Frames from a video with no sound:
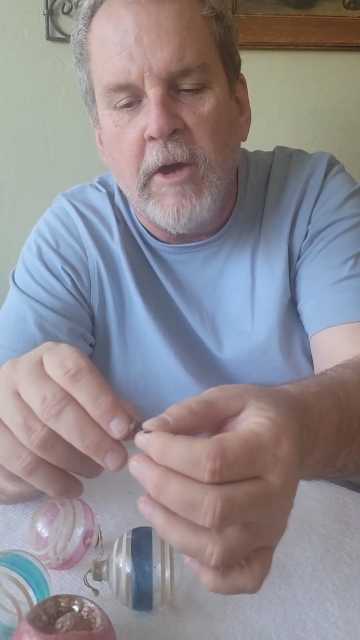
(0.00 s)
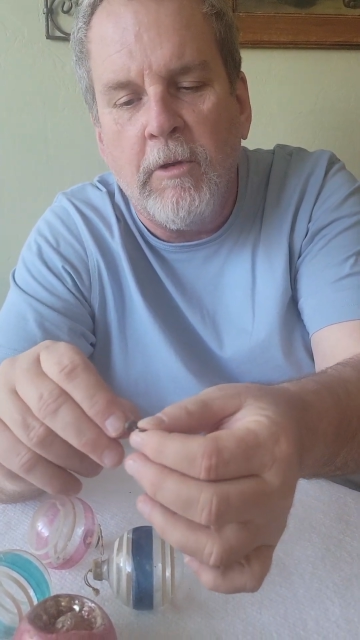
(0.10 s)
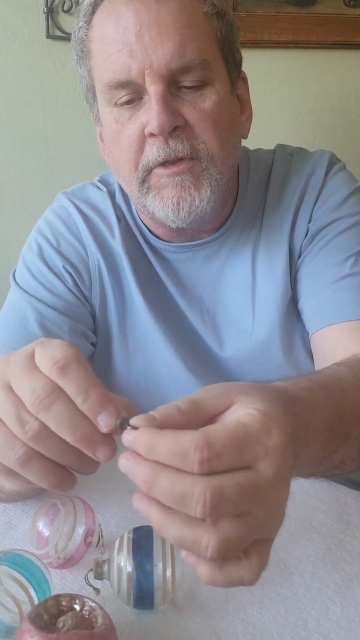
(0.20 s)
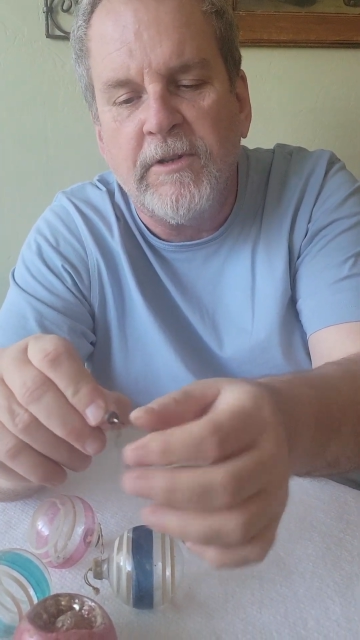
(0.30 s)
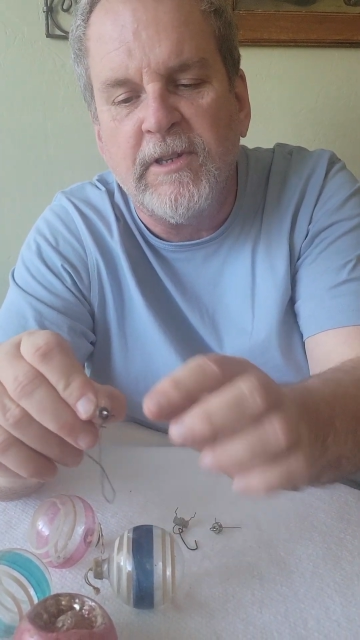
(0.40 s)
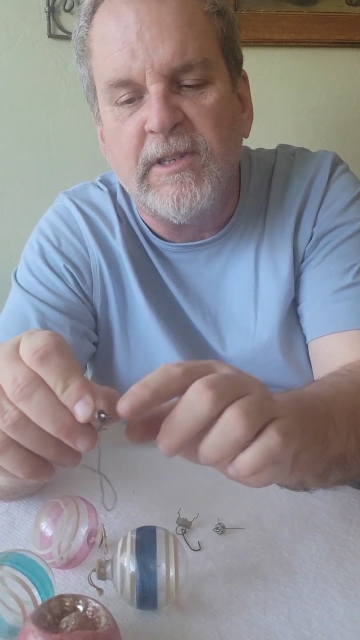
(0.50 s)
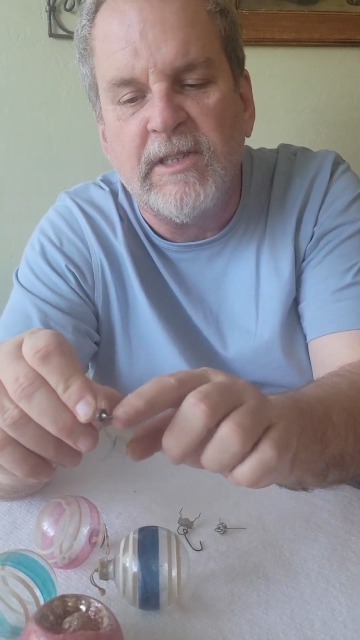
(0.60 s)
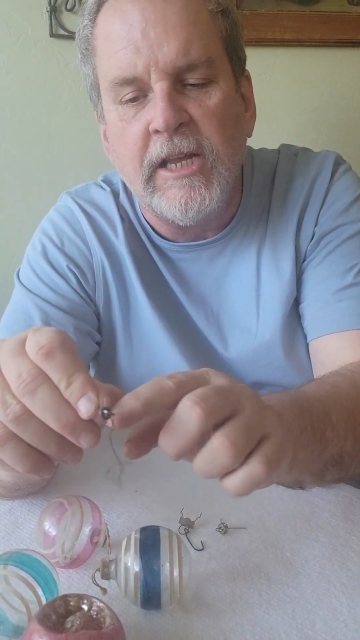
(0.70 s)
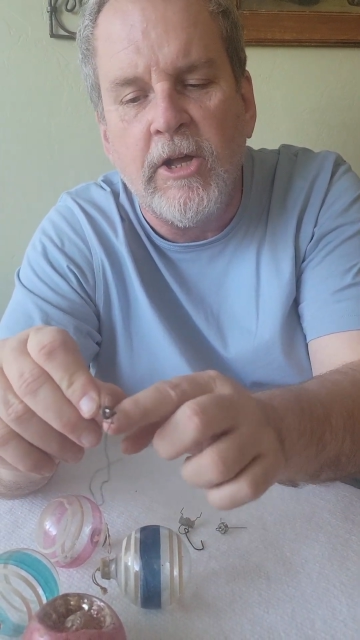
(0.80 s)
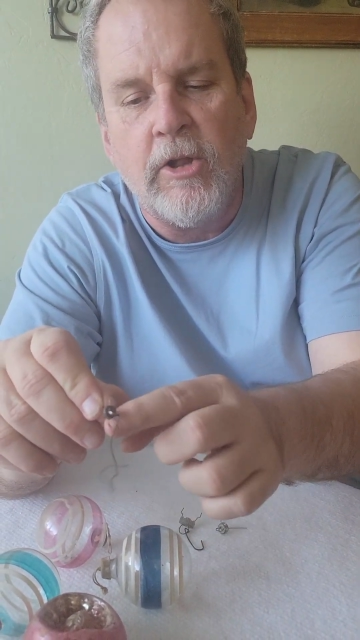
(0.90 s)
where there's a
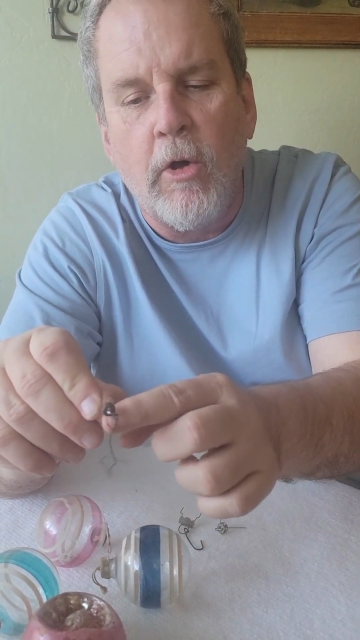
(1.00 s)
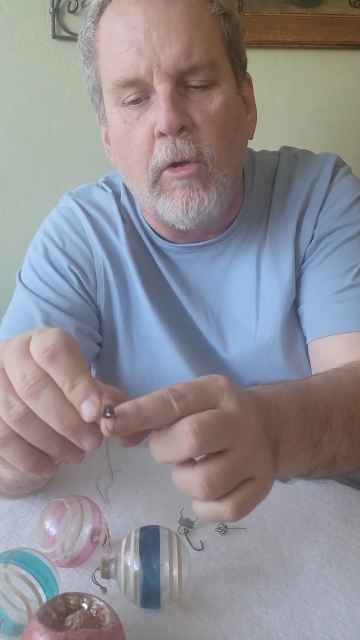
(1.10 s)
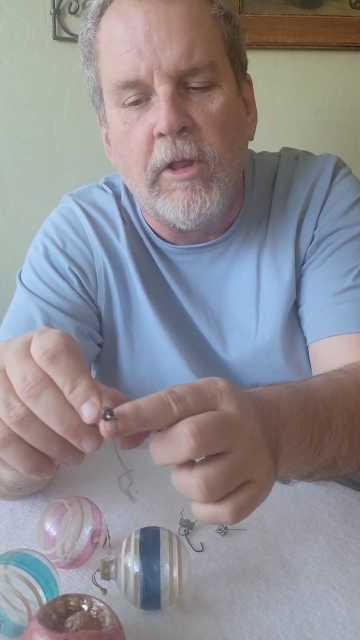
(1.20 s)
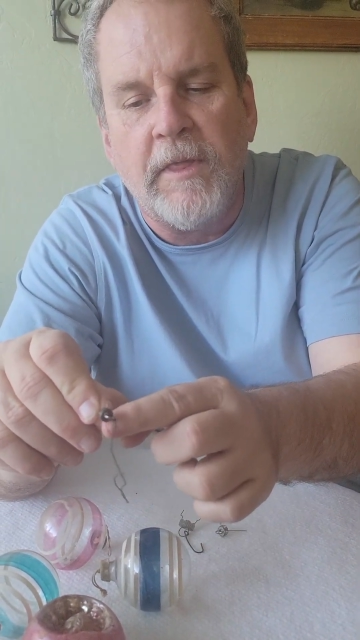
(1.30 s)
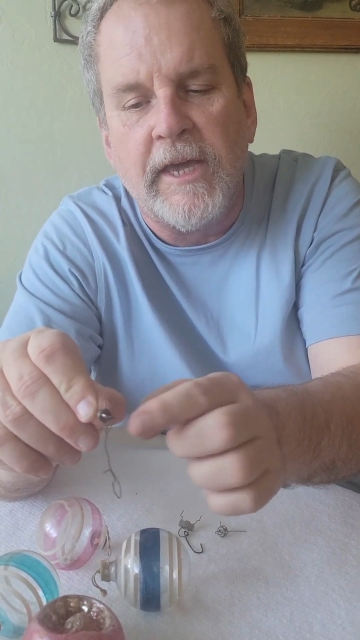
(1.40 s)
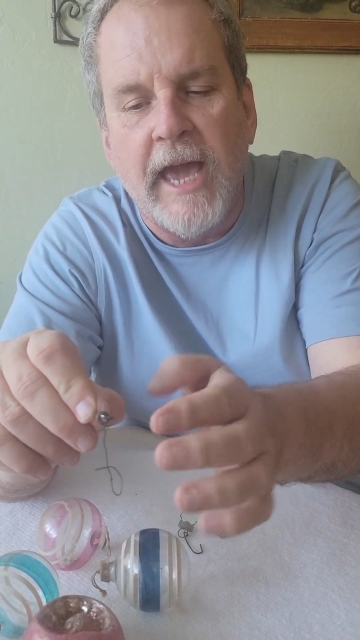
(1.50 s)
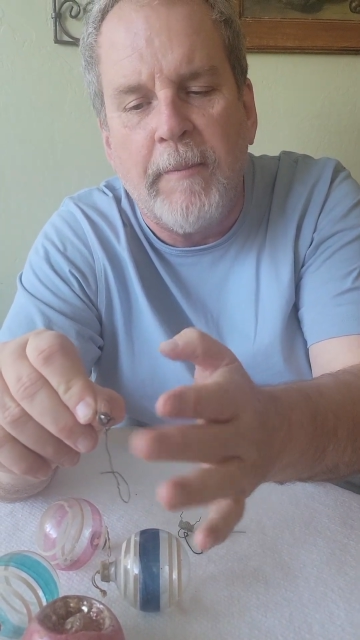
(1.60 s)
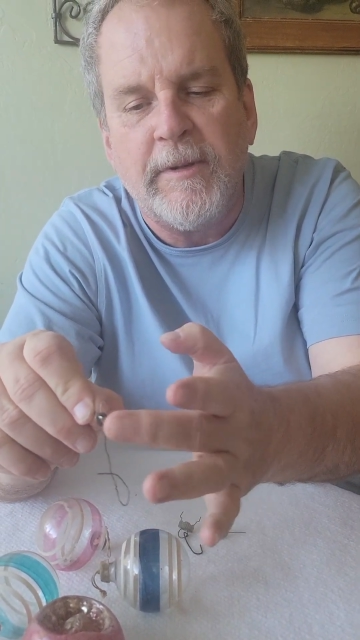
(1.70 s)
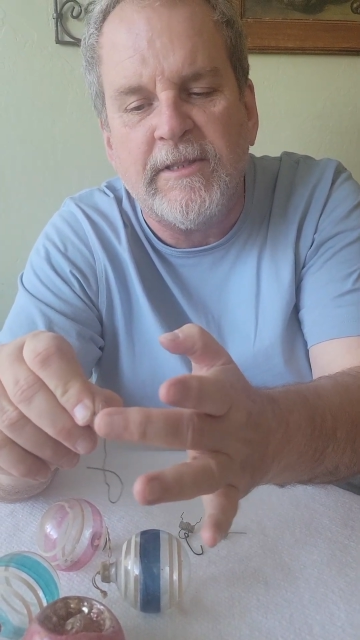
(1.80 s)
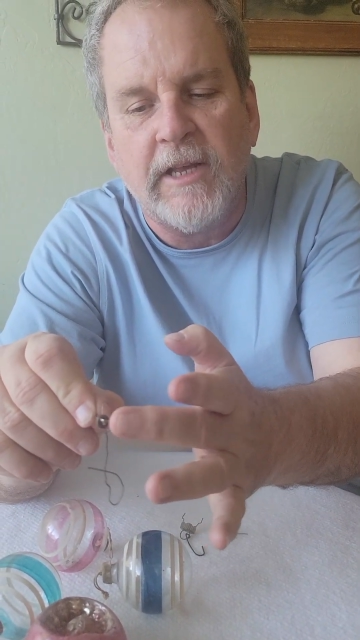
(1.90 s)
single hole in the
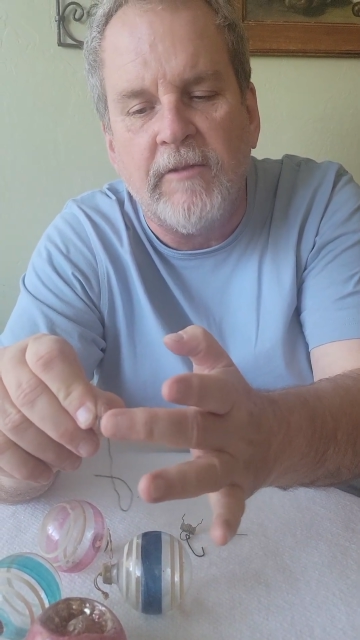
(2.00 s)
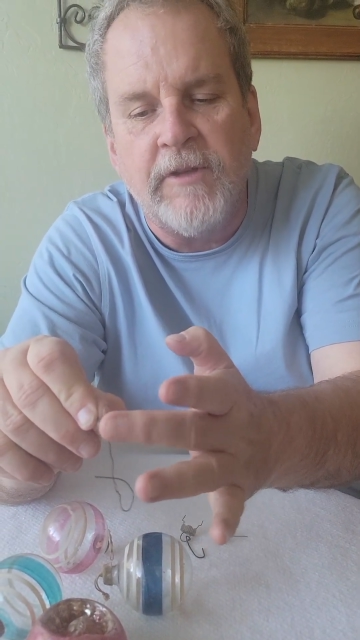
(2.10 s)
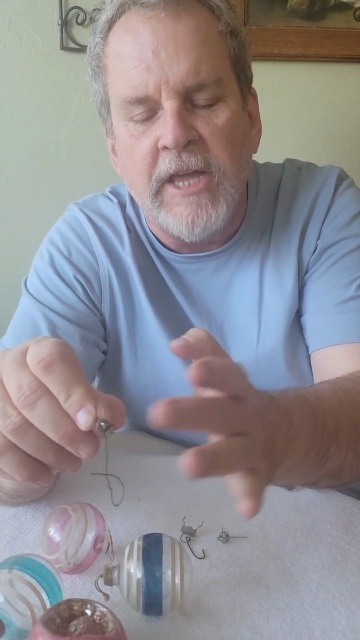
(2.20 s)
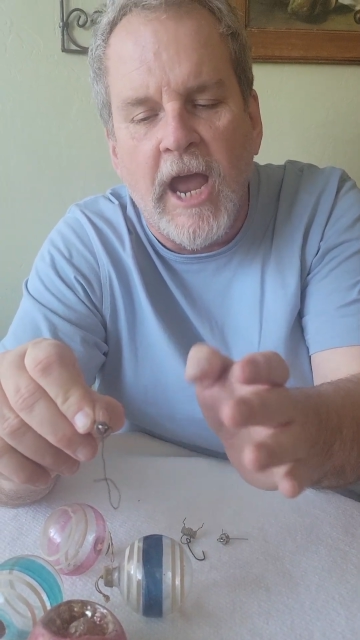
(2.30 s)
cap itself,